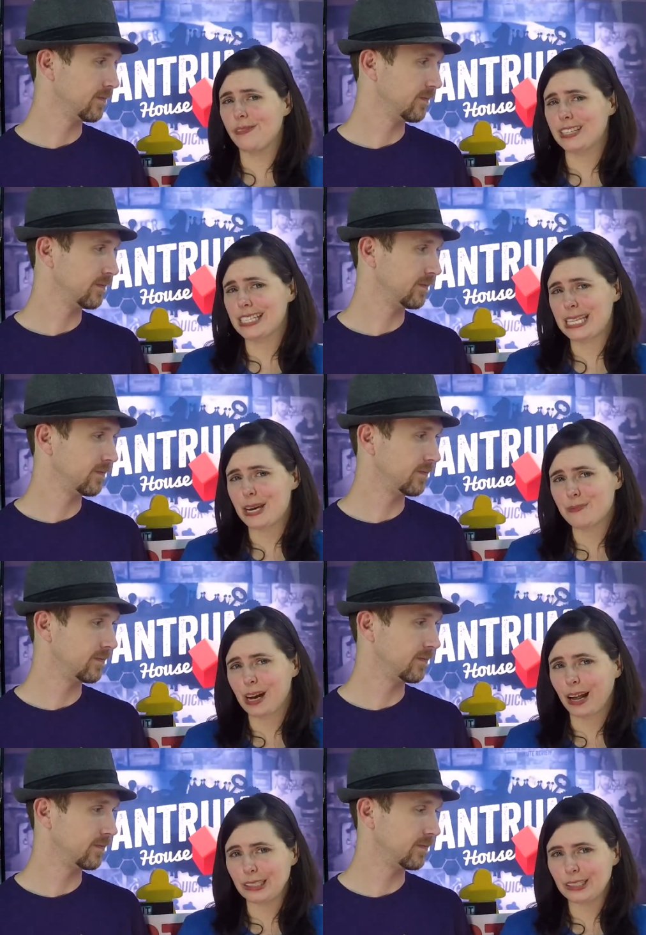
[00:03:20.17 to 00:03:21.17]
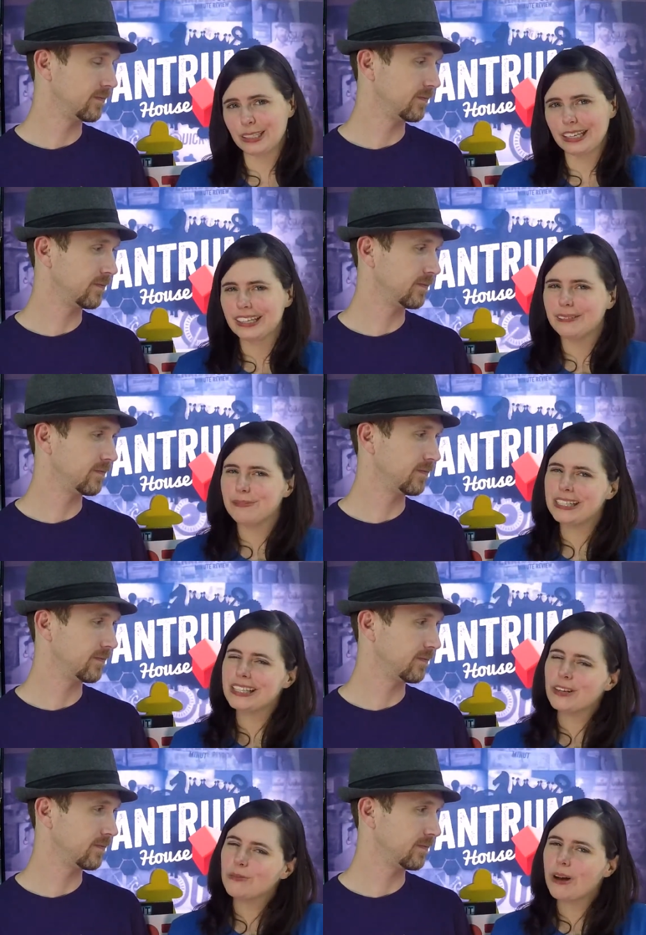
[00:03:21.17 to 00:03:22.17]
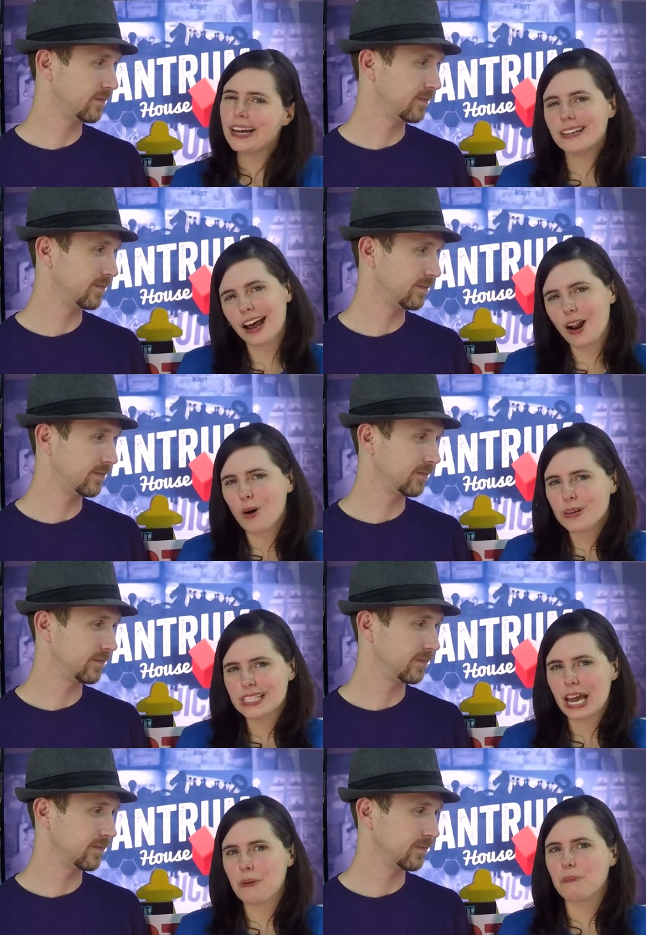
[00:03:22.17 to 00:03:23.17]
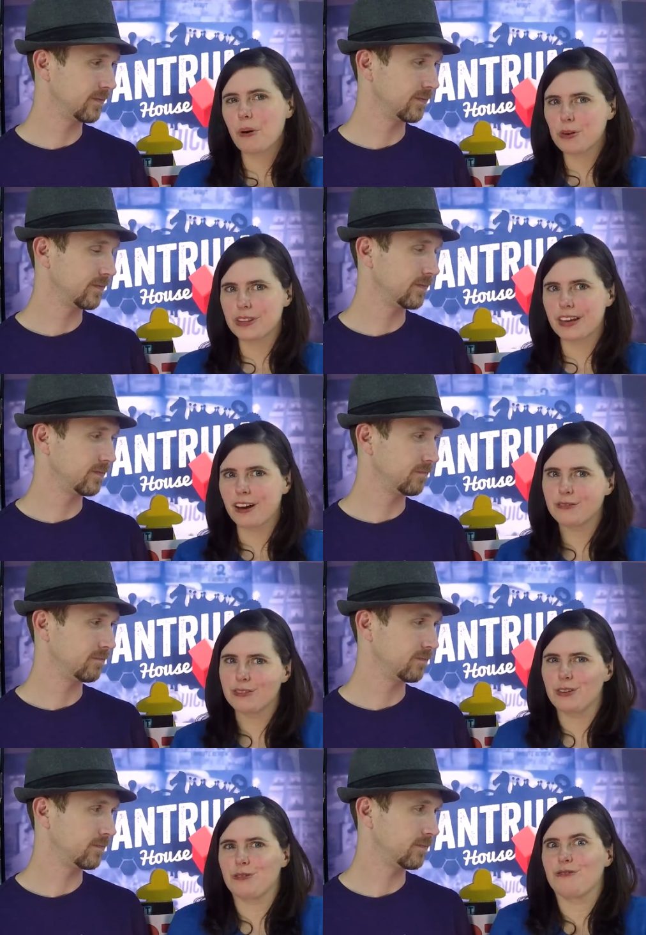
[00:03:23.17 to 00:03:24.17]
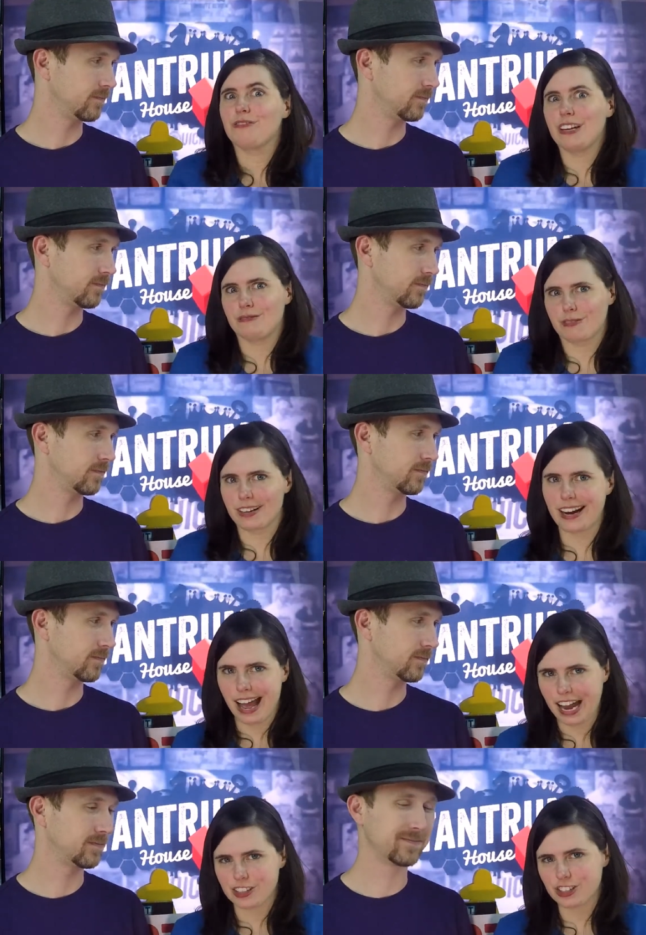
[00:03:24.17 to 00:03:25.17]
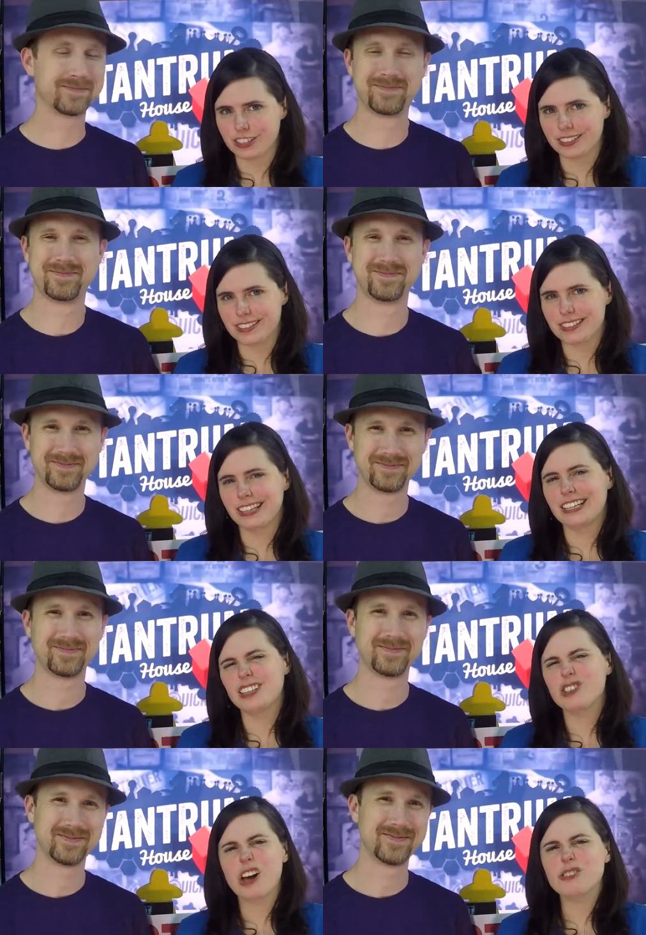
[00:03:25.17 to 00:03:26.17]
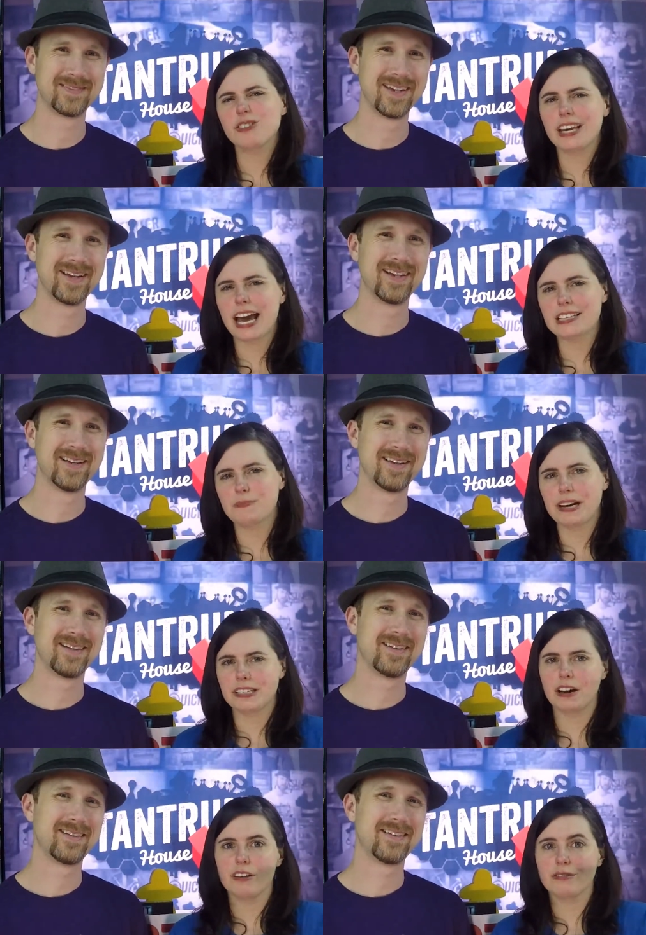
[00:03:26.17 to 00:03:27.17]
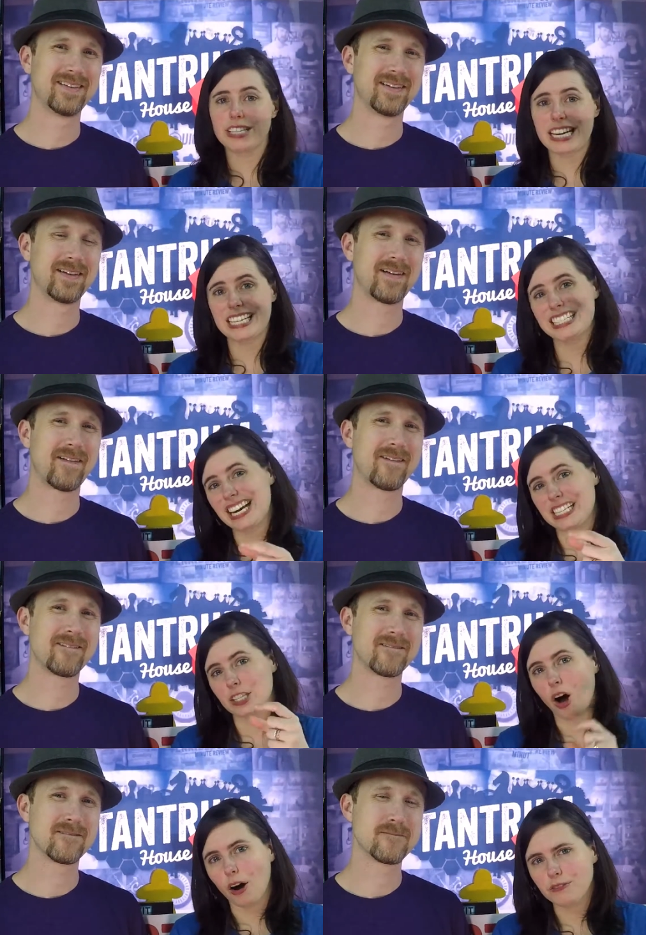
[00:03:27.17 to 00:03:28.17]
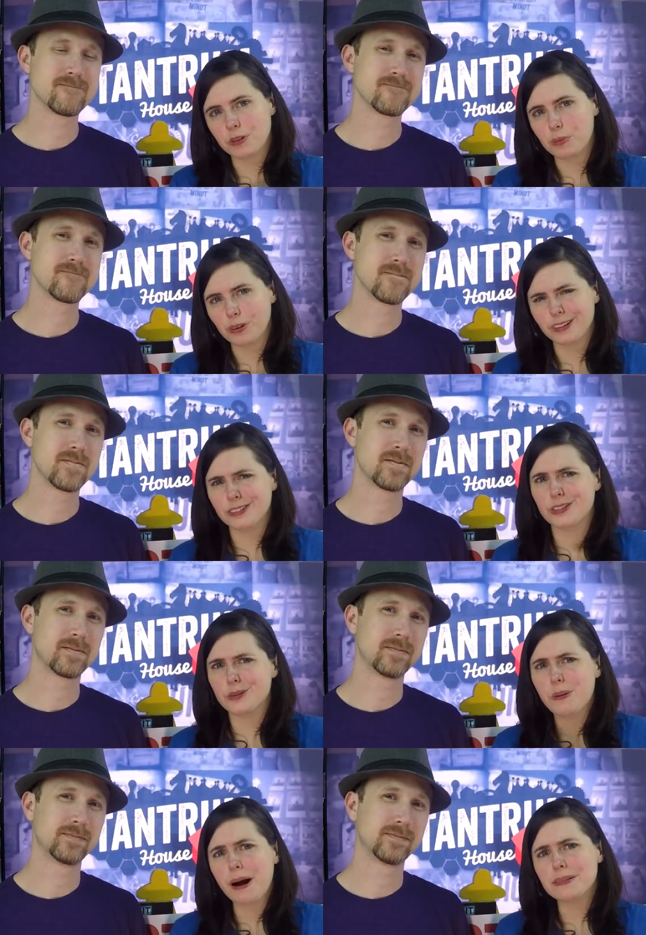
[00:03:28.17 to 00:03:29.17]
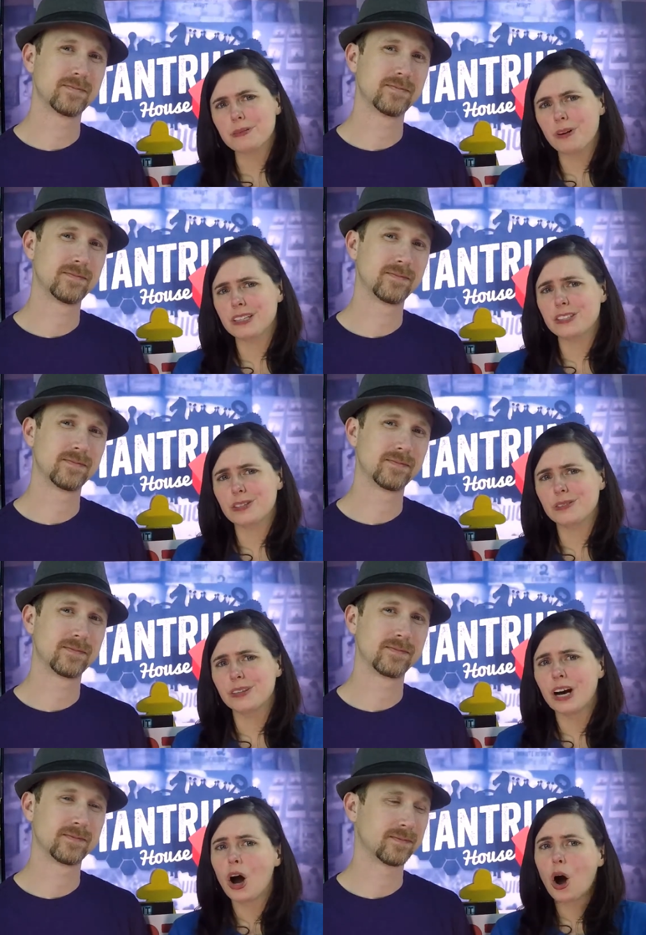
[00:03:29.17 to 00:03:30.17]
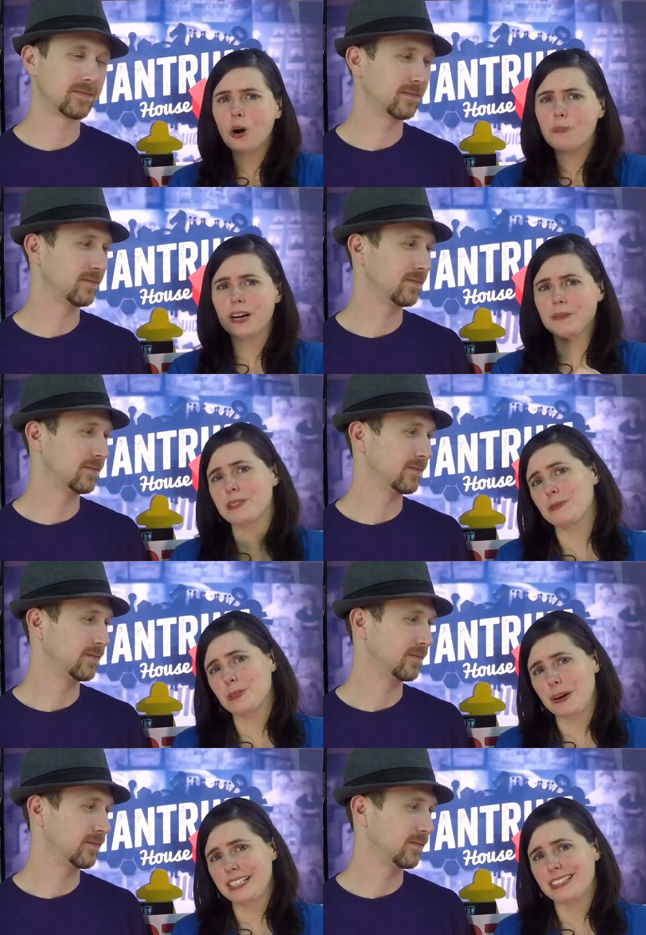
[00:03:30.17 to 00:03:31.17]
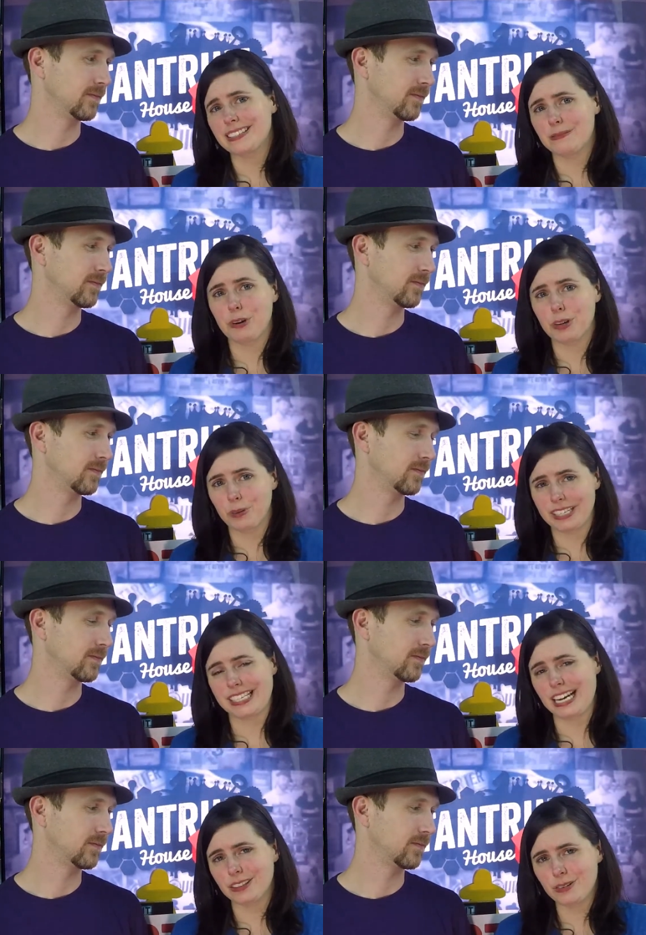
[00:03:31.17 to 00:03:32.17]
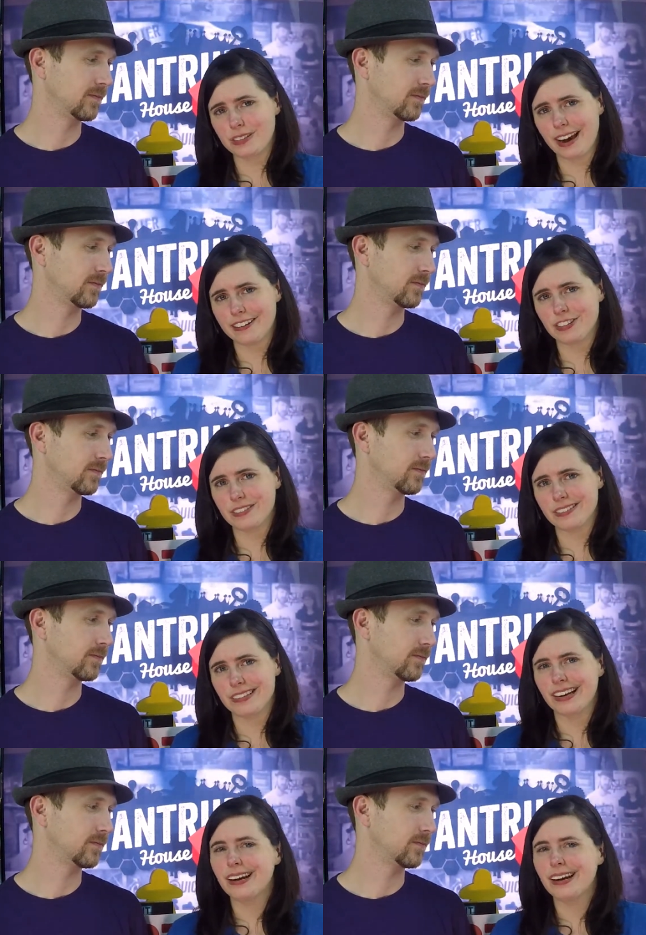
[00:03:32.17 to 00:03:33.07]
Speaker 1: of the same color means that you might not always get both of your favorite actions. There's also the aspect of taking dice off the board, so you probably want to open up some spaces where you want to take those actions,